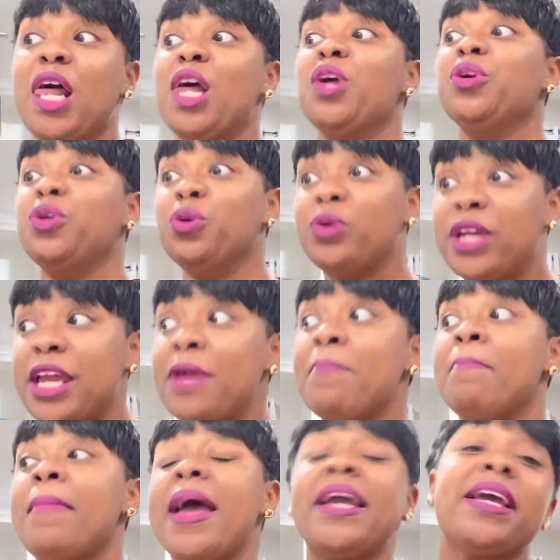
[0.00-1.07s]
You keep
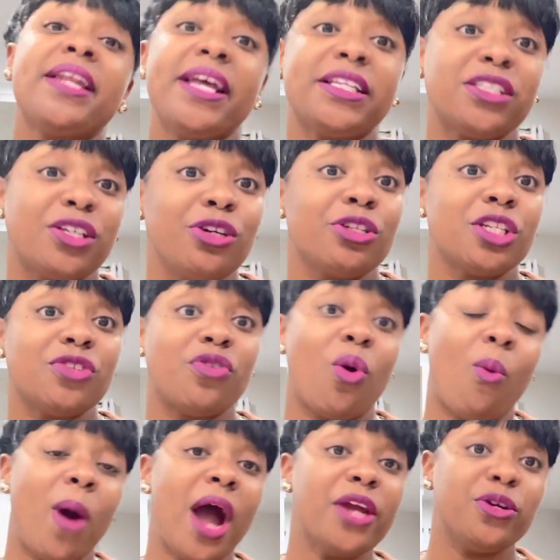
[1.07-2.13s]
making excuses
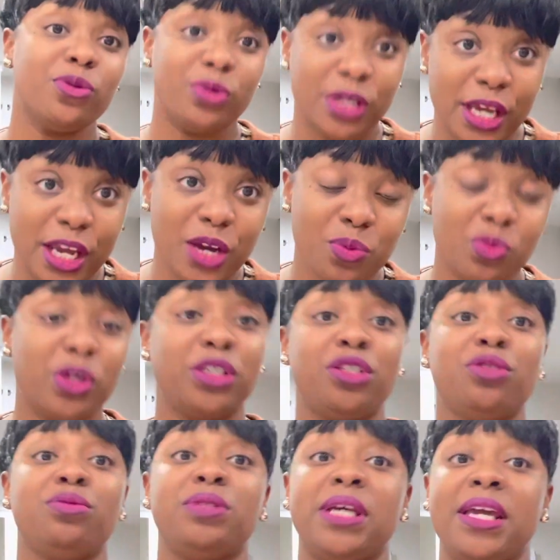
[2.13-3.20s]
for why you did what
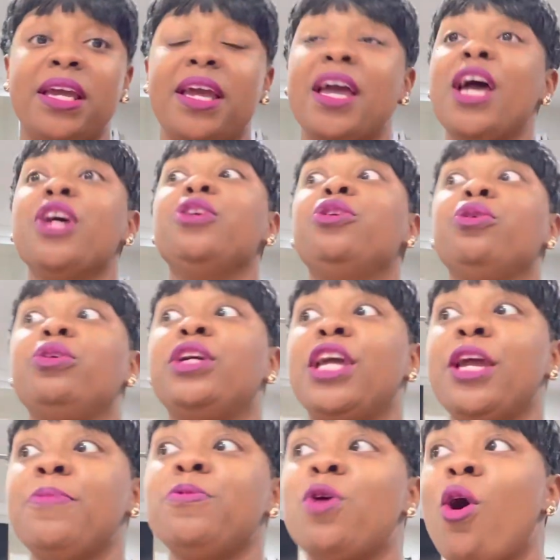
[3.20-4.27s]
you did. You
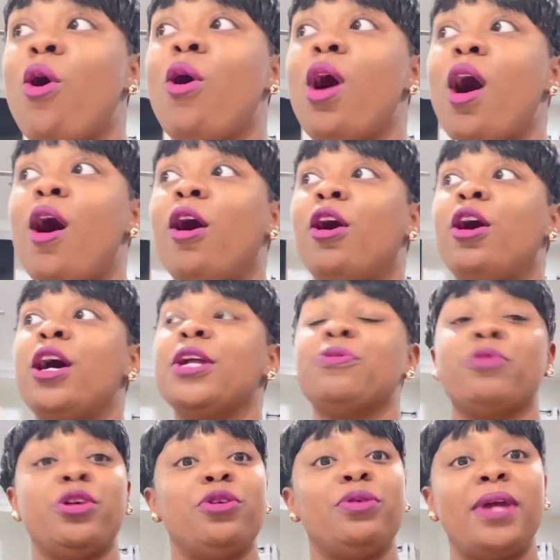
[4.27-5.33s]
keep going
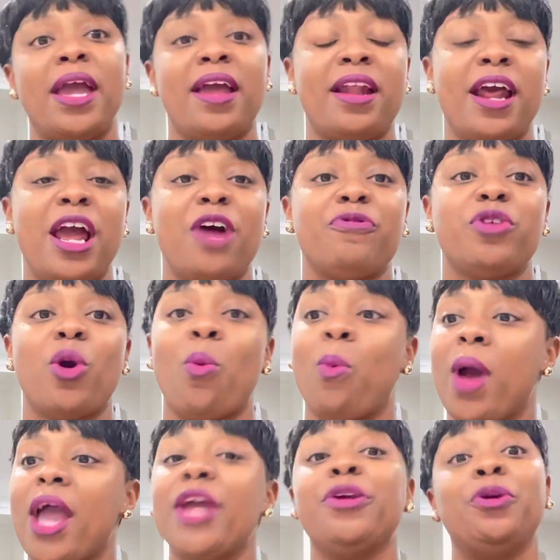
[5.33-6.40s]
on when you can't have your
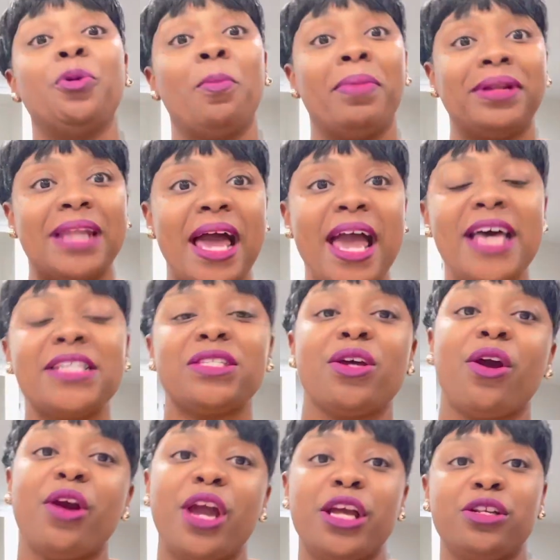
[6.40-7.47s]
way. You blast
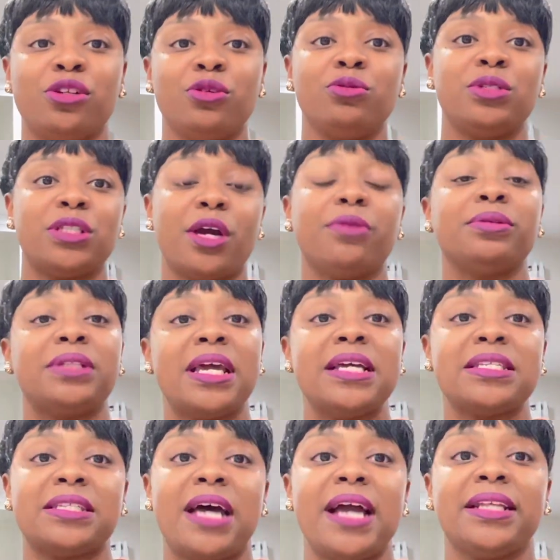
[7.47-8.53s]
her and do certain
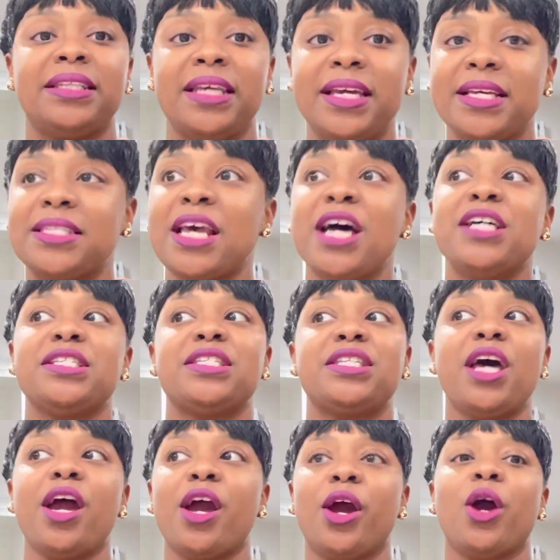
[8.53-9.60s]
things like this.
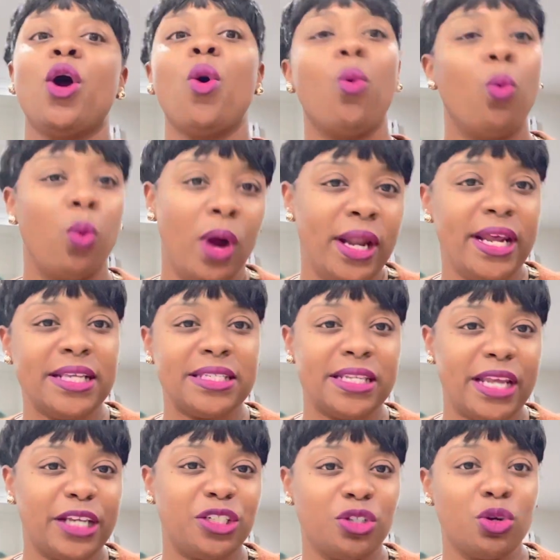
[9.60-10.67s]
Sir, what is it
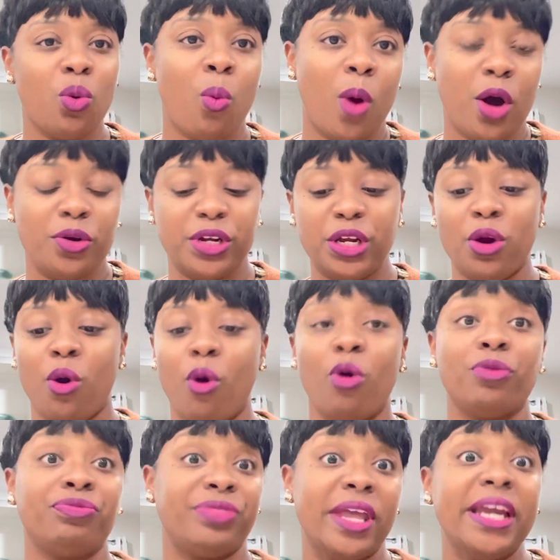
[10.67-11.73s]
that you're wanting
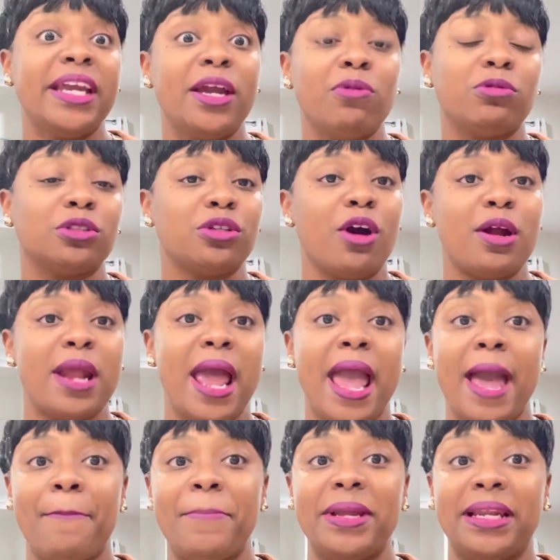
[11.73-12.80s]
or thinking was going to
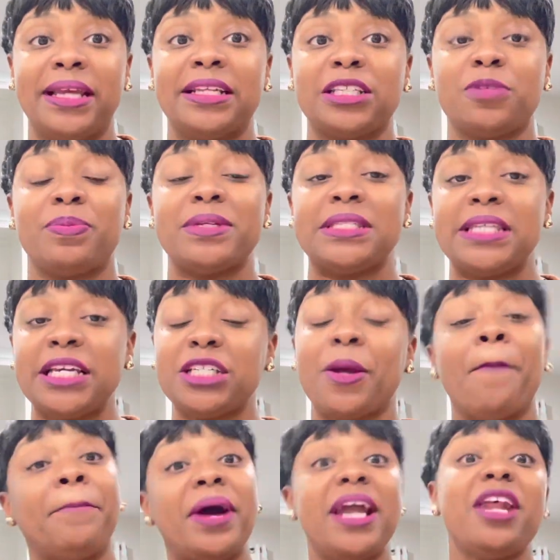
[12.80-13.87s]
happen in this
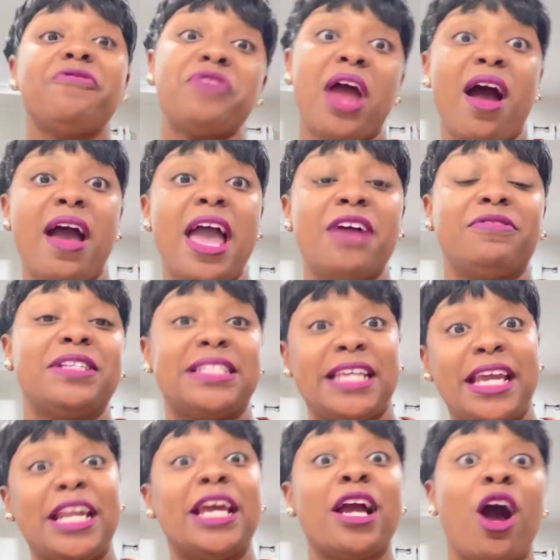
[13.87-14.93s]
position? But if y'all haven't
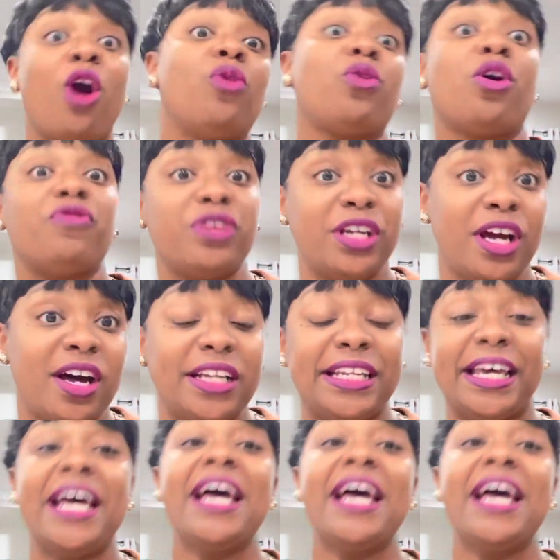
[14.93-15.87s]
seen it, go on over yonder